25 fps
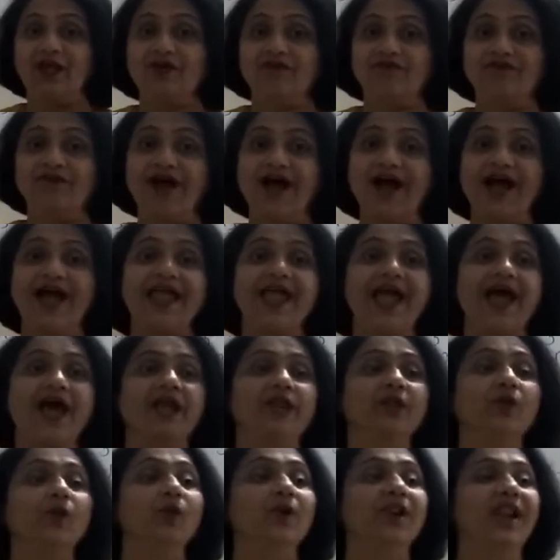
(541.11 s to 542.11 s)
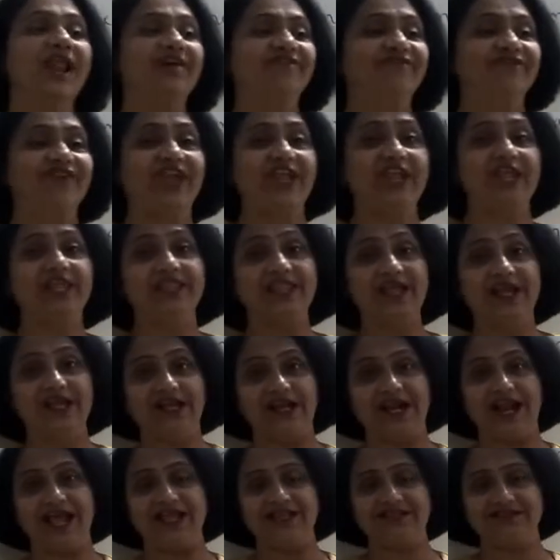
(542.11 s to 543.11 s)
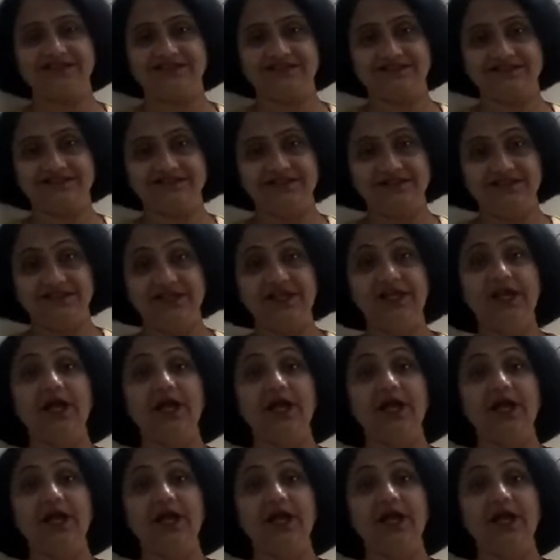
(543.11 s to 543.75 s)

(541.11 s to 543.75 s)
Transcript: Why are you laughing in the class?